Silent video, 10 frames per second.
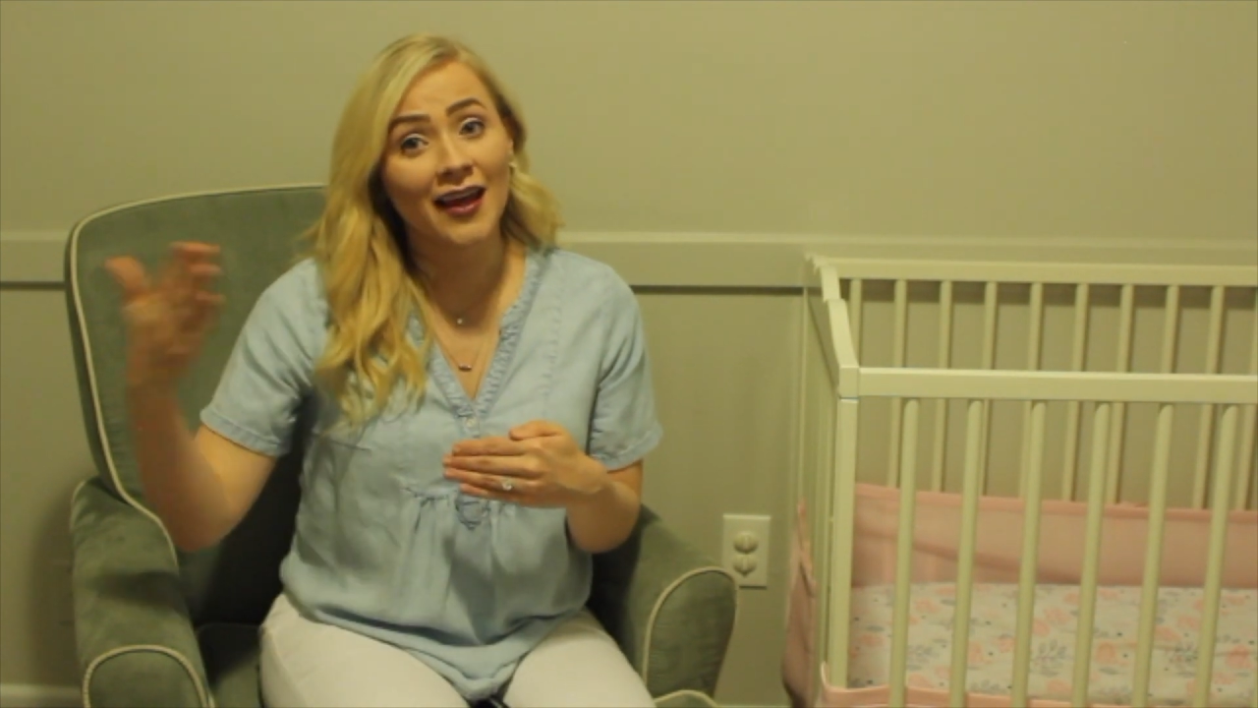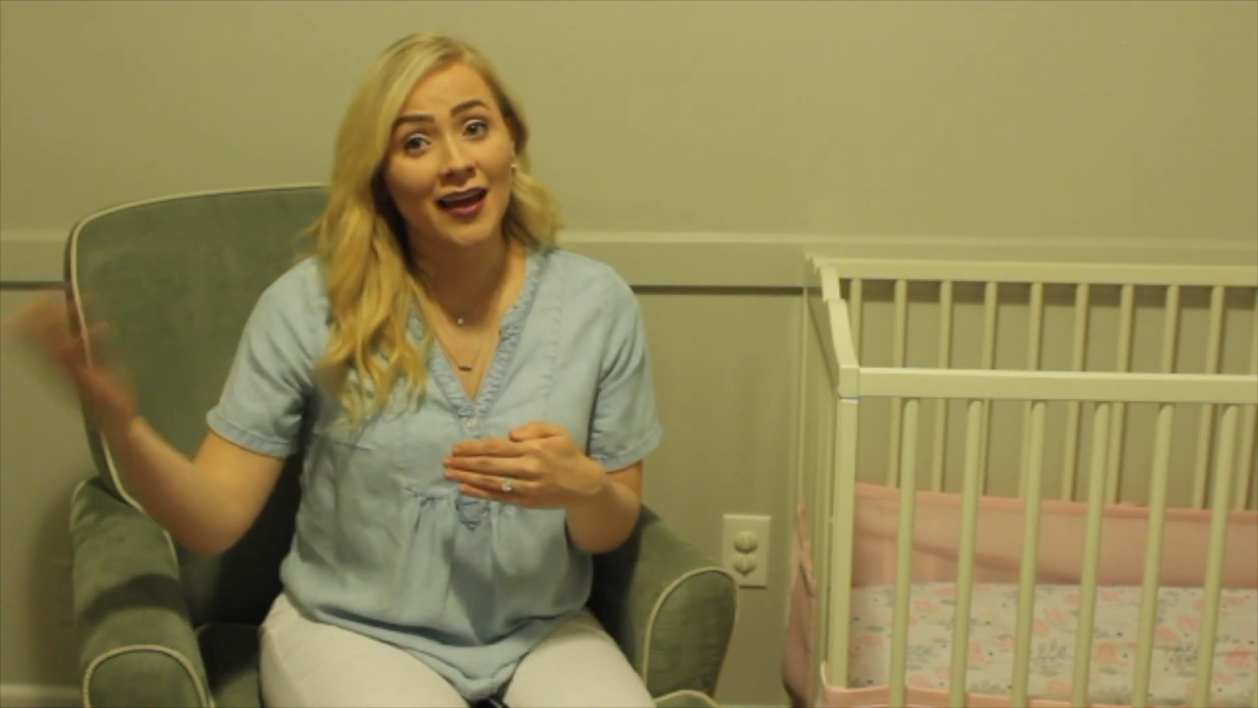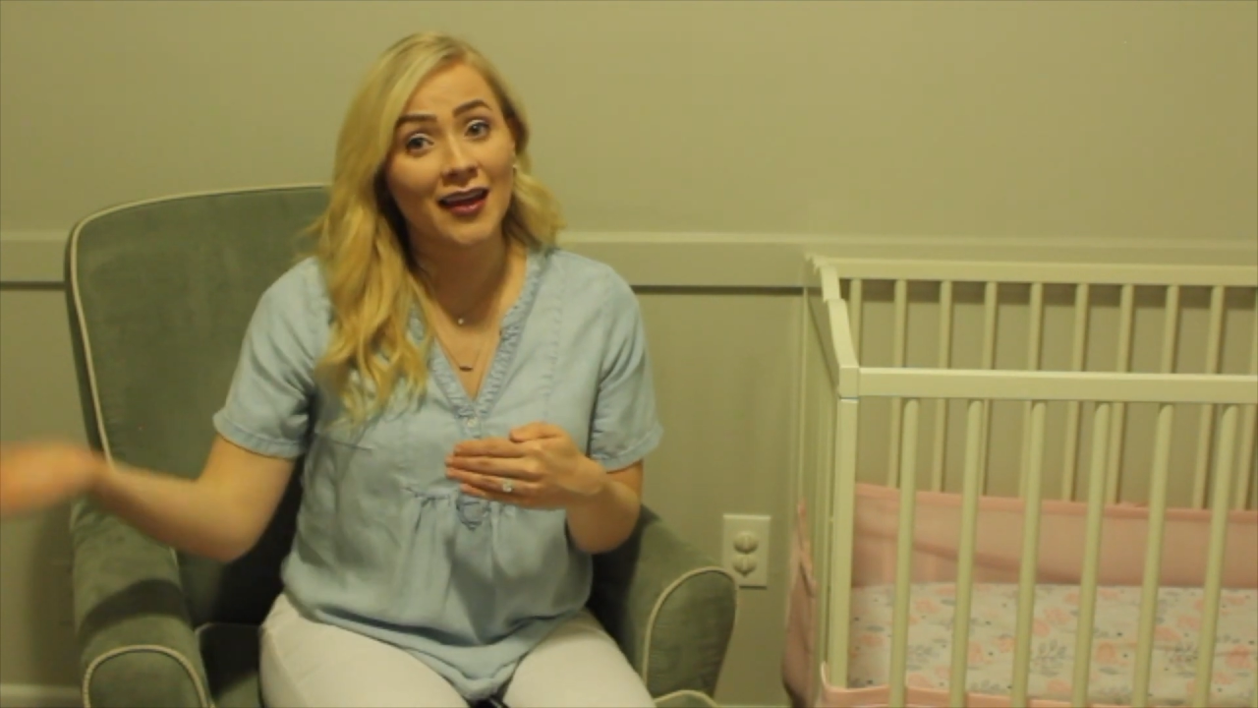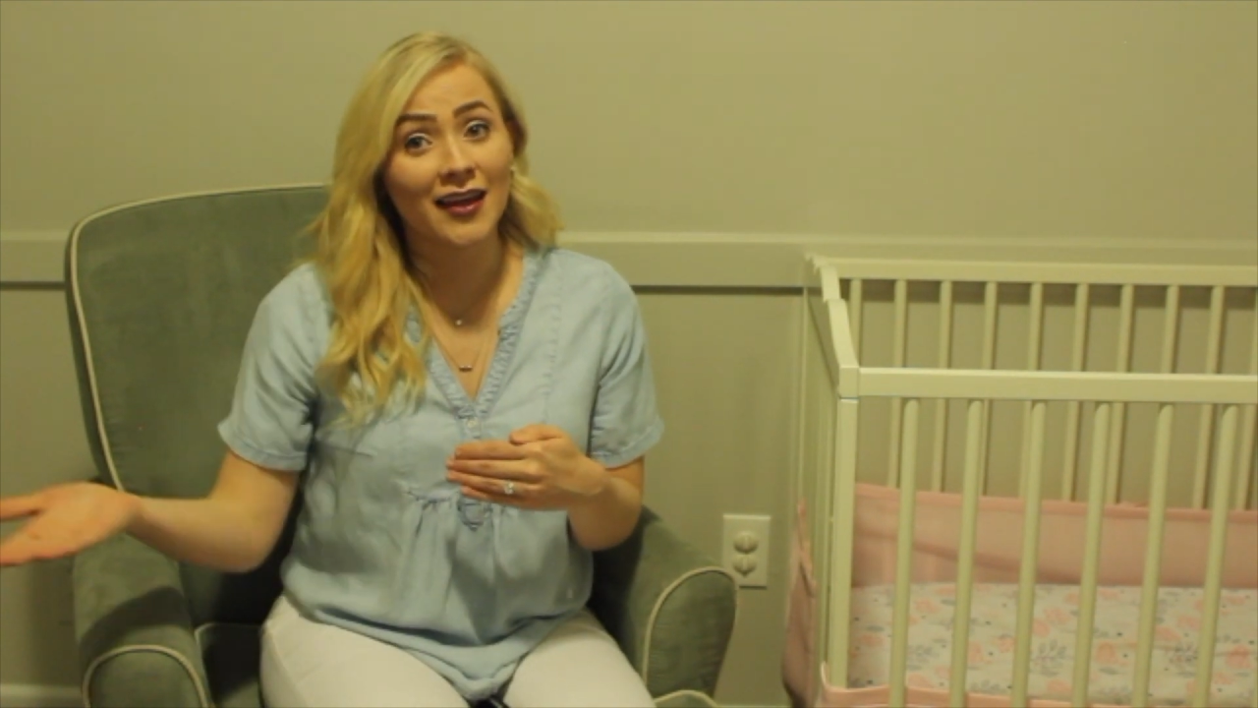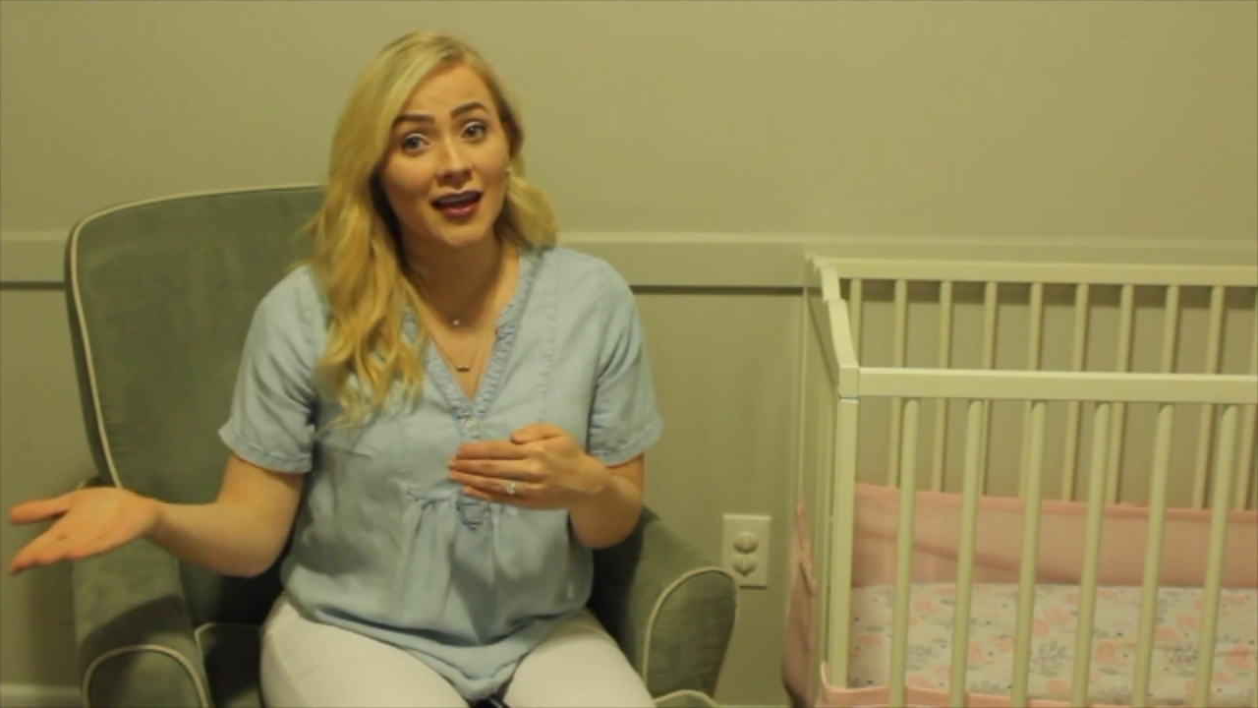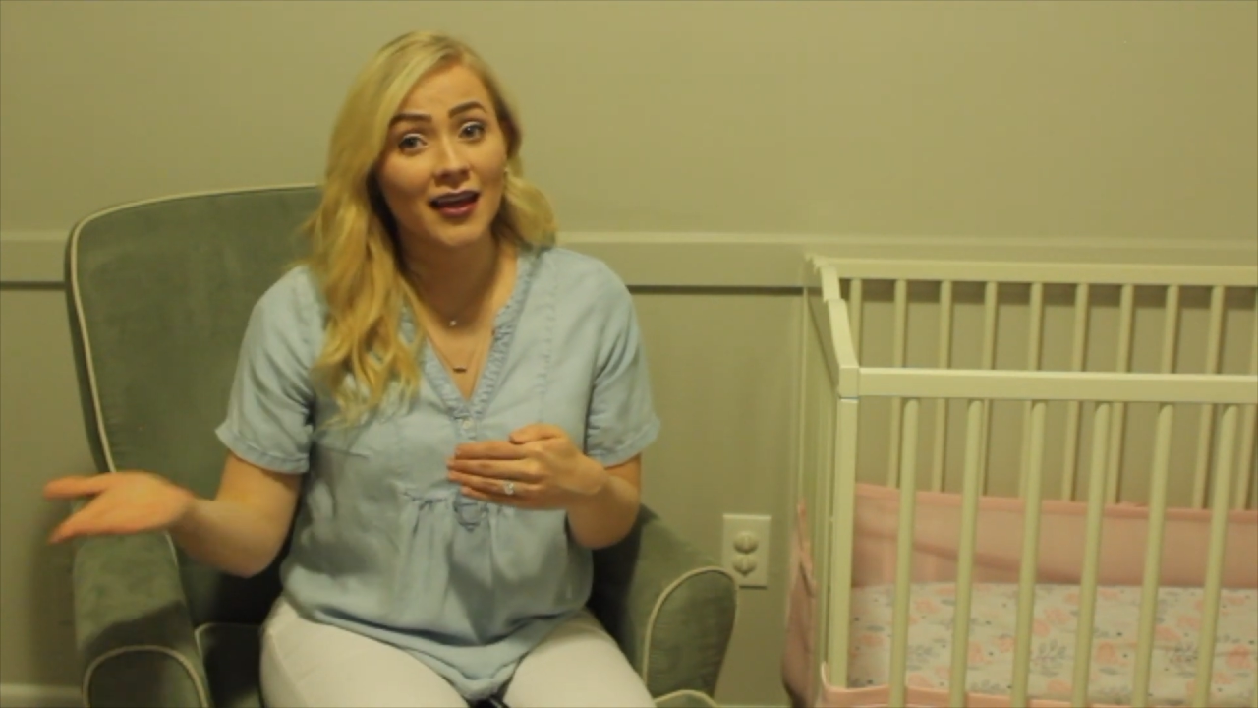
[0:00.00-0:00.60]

like